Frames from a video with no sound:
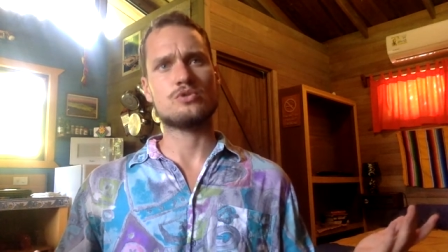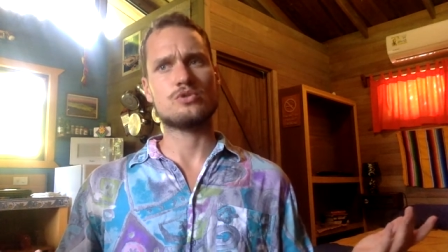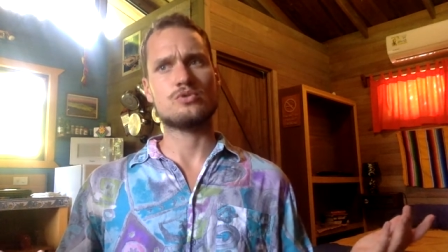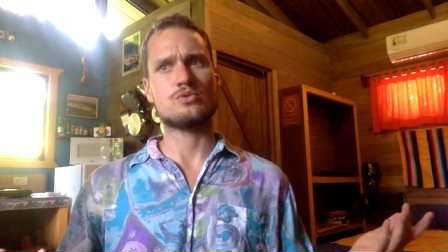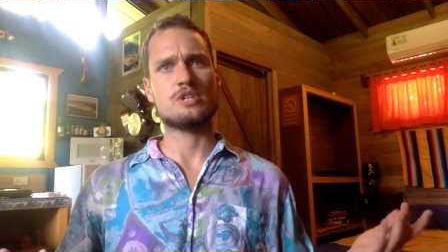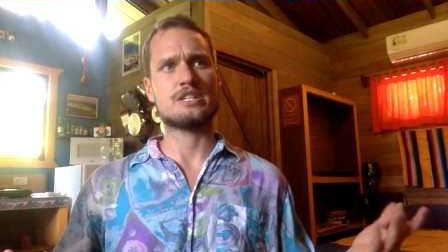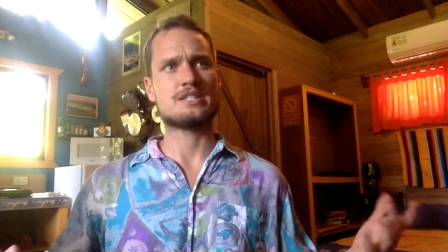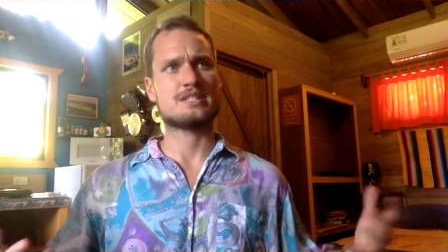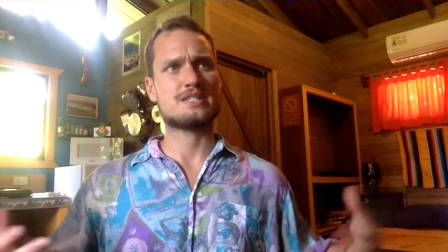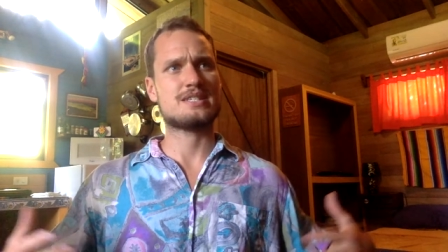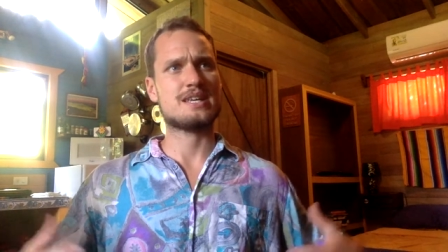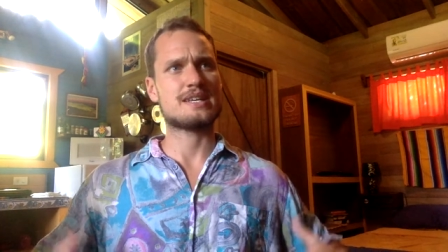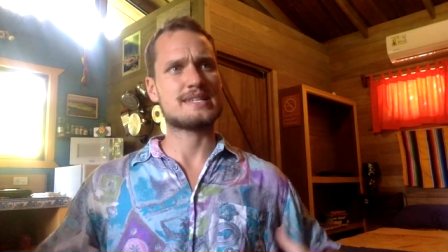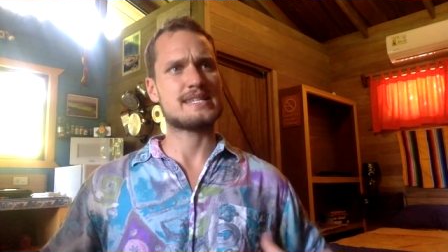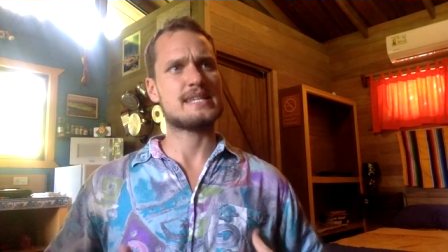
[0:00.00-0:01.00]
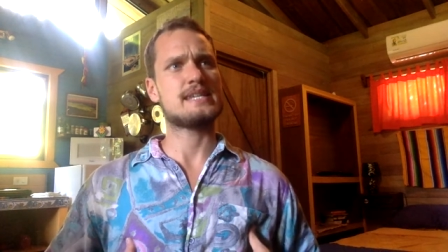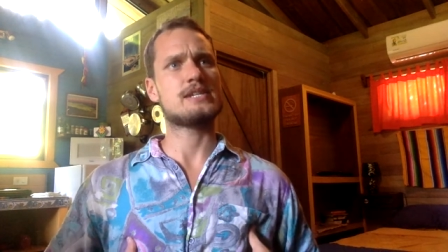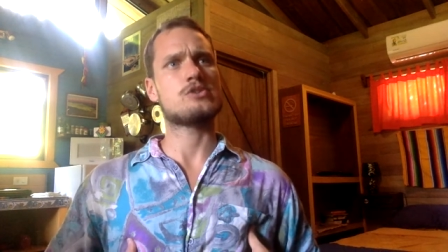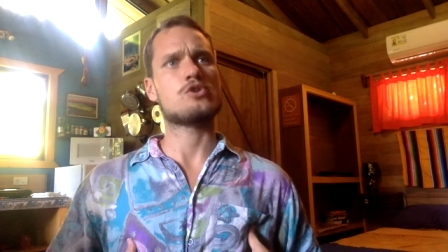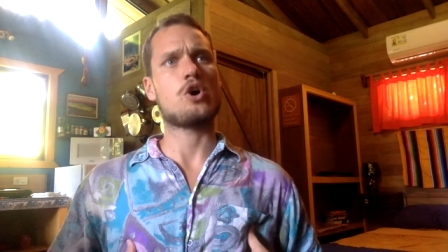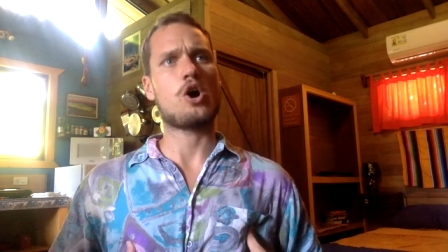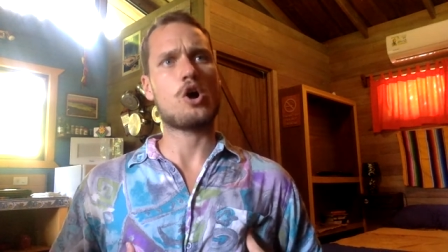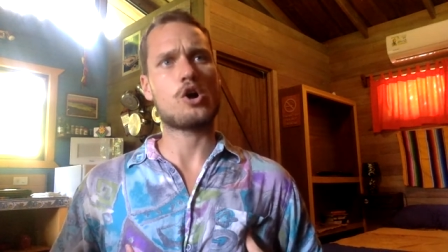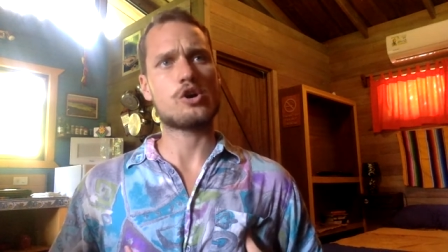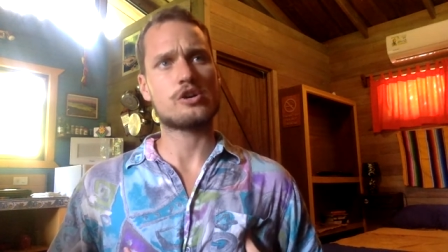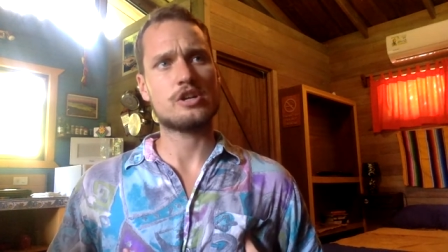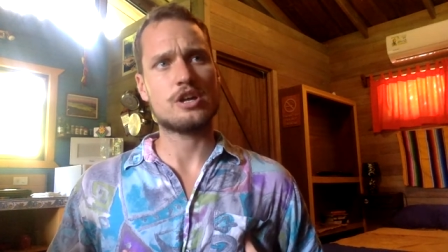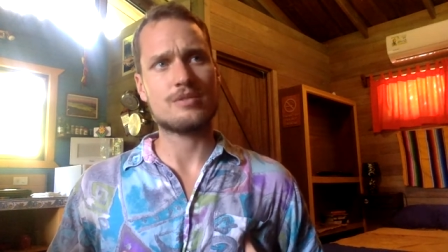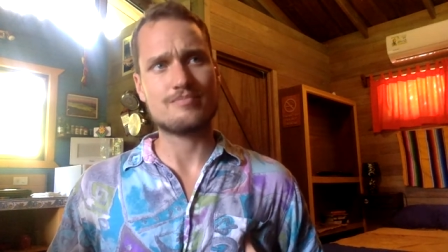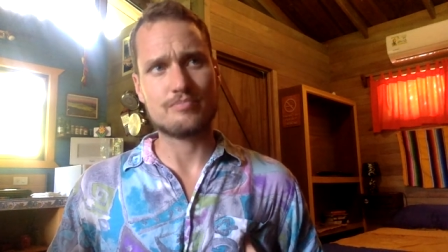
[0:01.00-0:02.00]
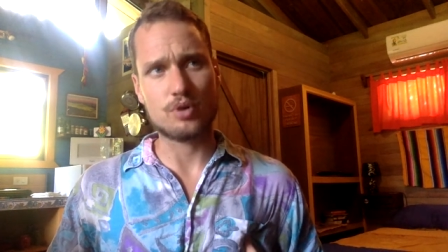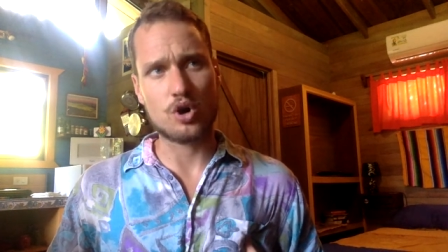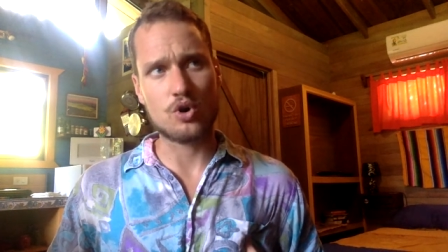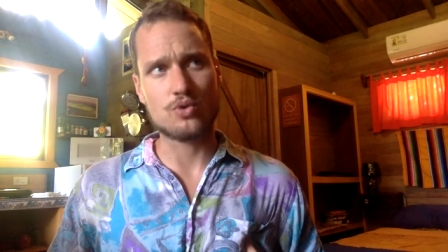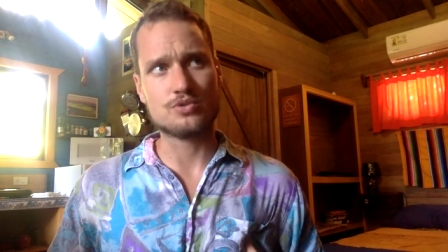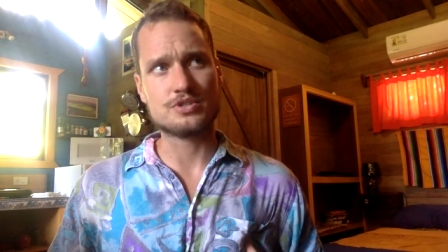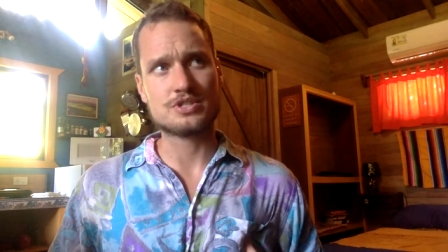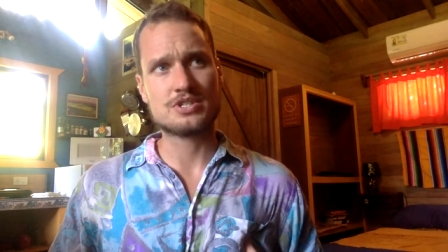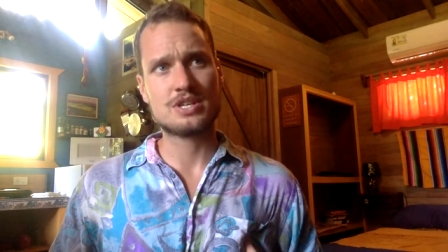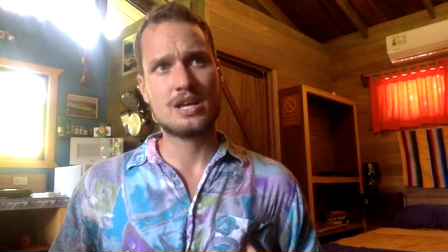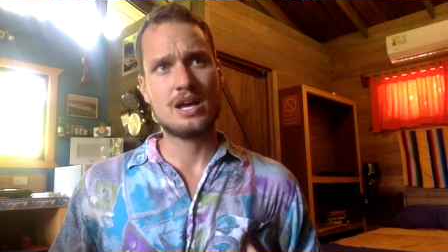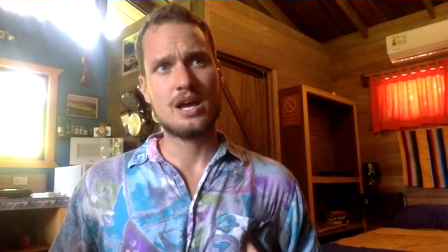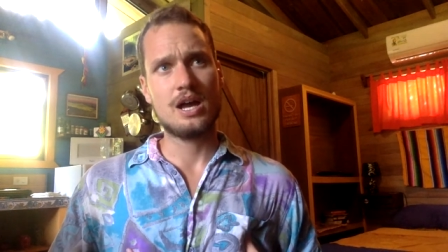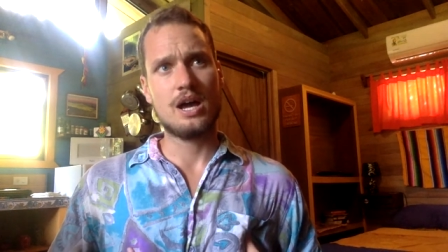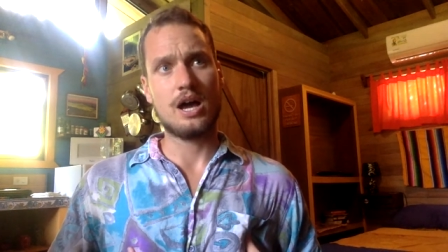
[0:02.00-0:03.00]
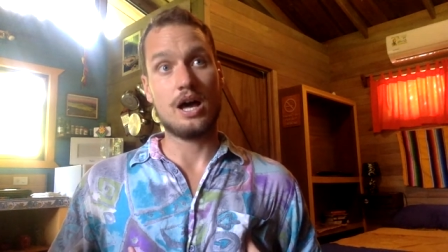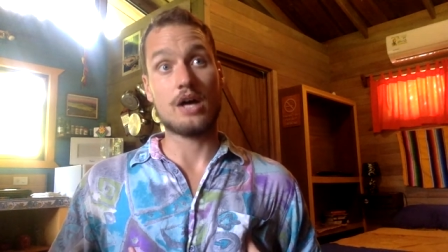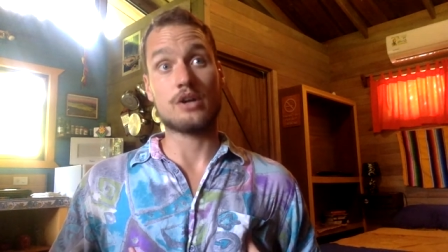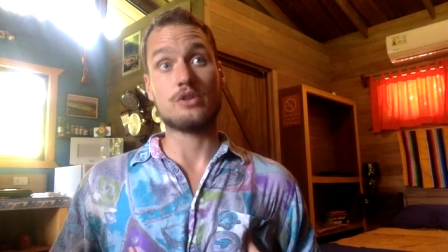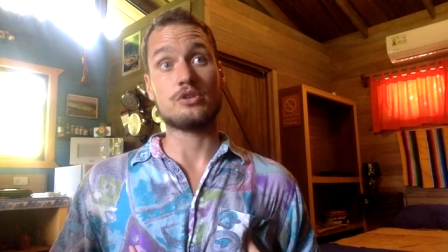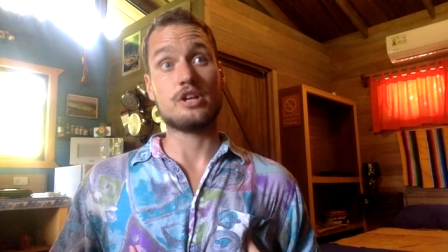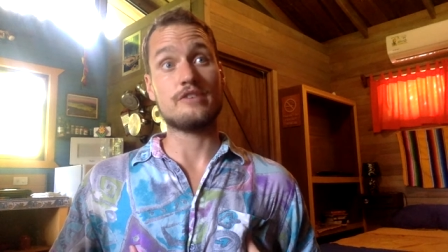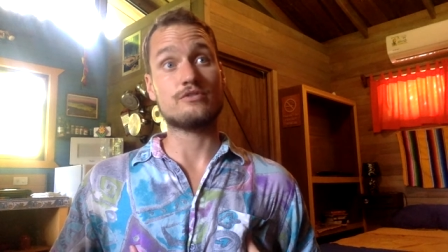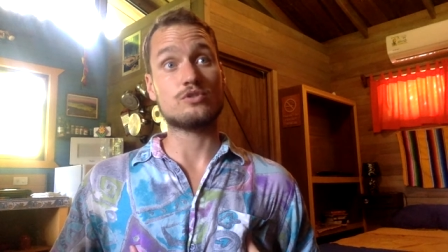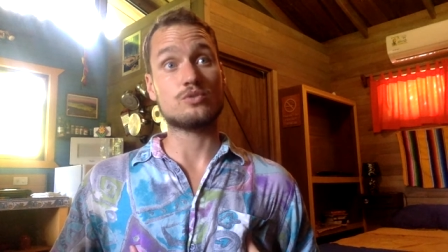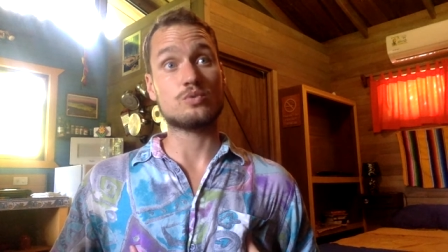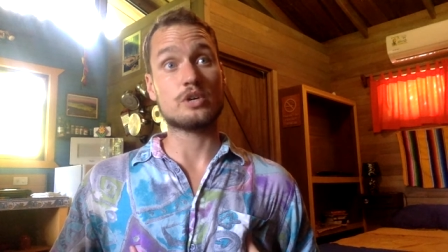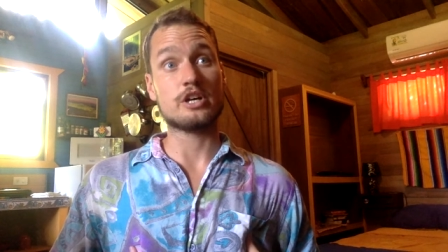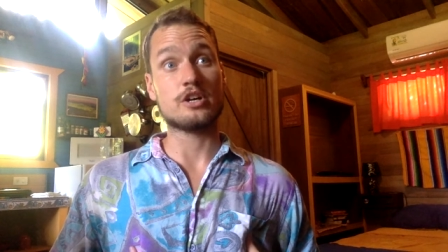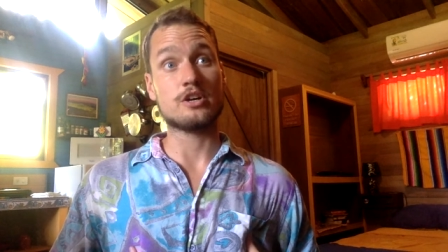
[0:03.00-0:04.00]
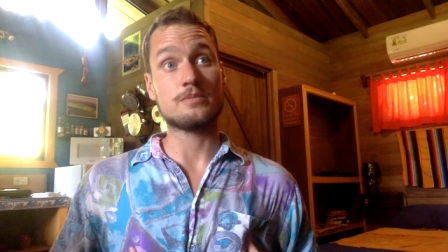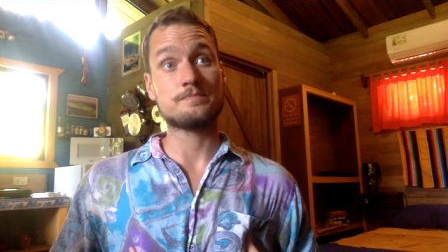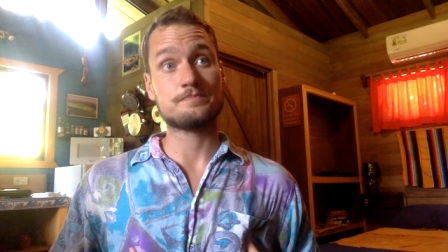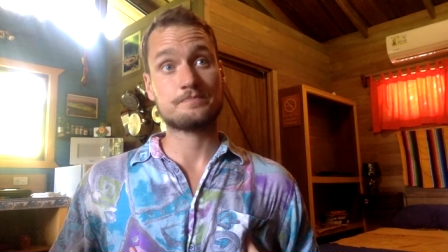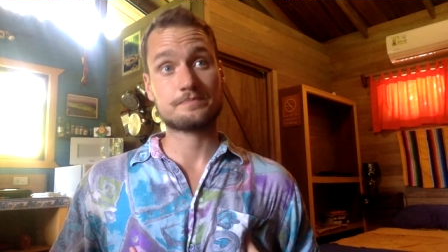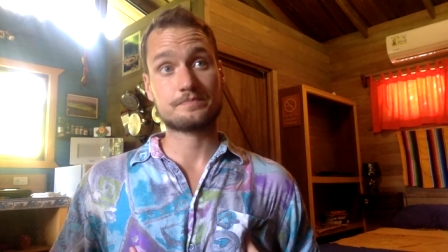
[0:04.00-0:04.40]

You it sinks into your heart and bones on a level where